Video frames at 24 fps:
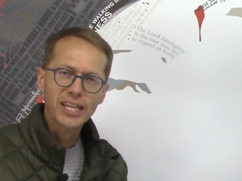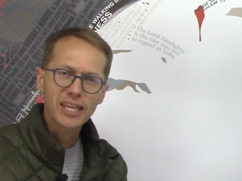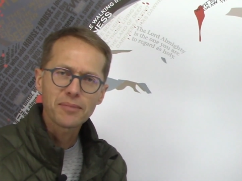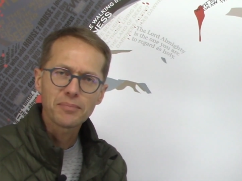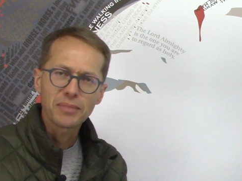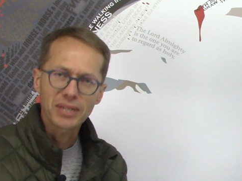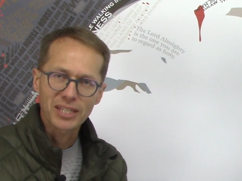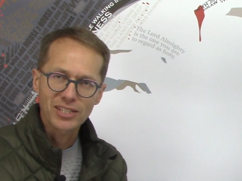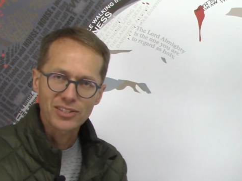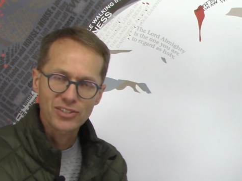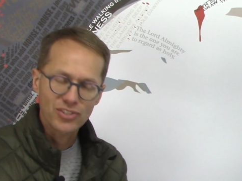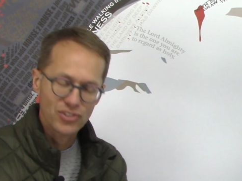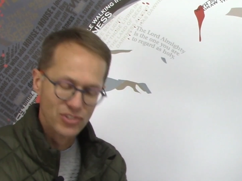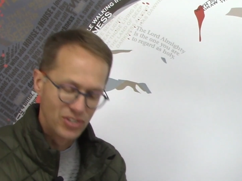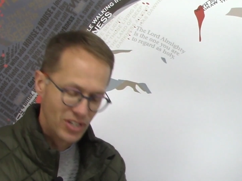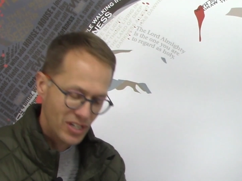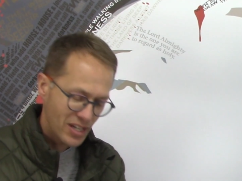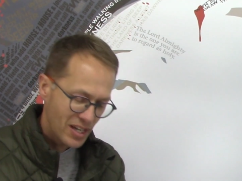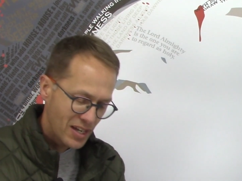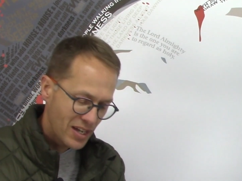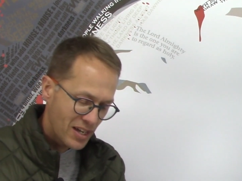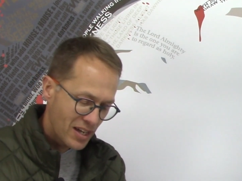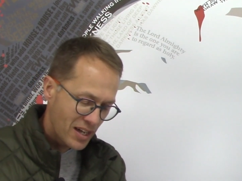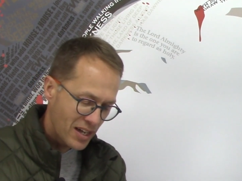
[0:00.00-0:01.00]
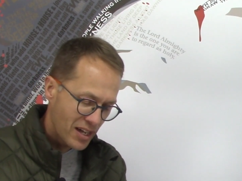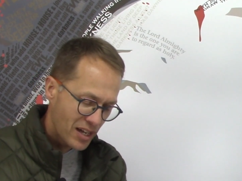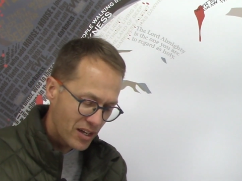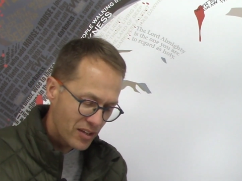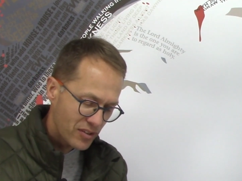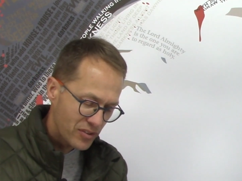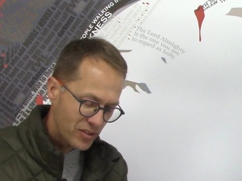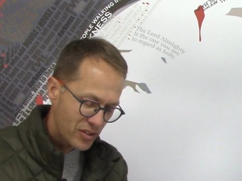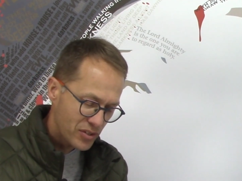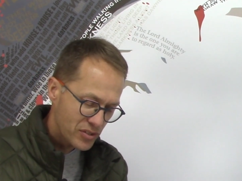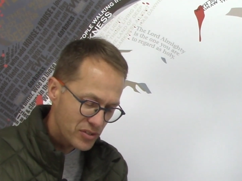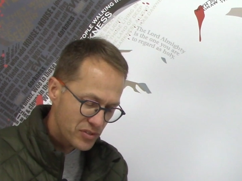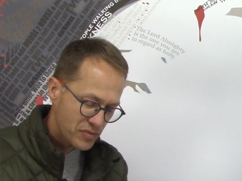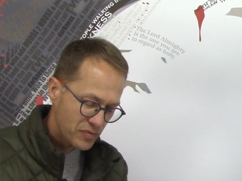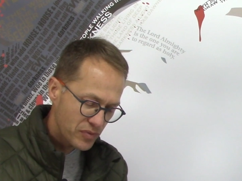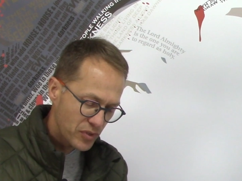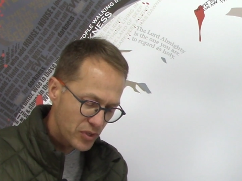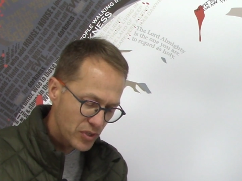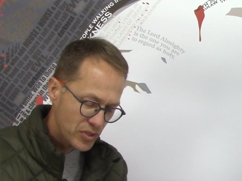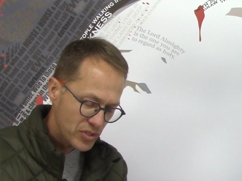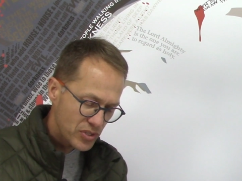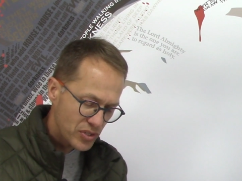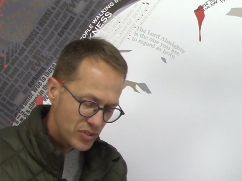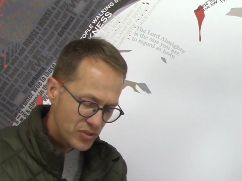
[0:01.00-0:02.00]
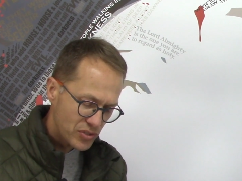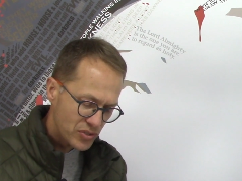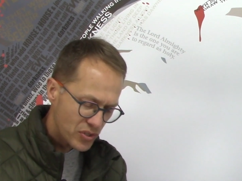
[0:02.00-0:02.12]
image, those verses.